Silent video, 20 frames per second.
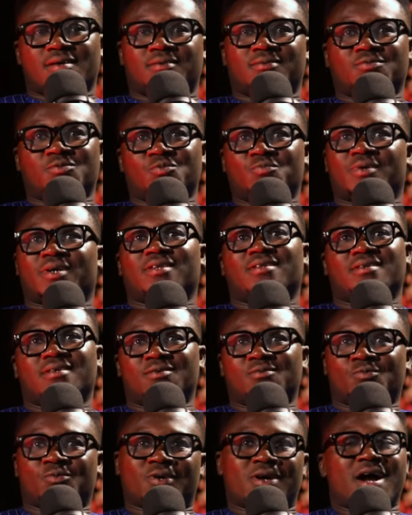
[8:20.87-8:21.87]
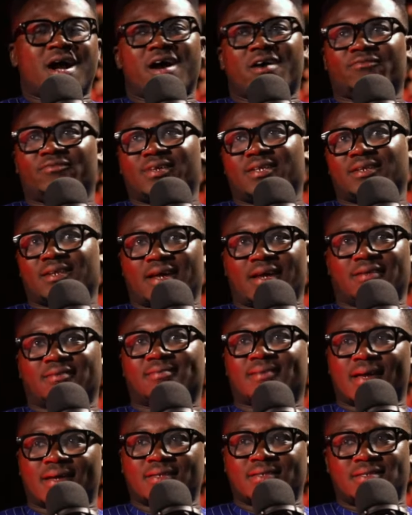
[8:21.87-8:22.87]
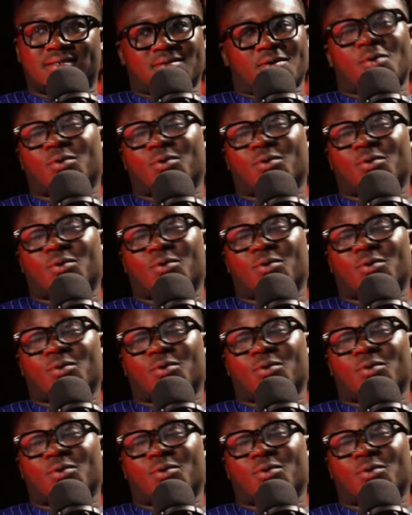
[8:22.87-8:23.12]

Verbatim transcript: Nobody will have it like that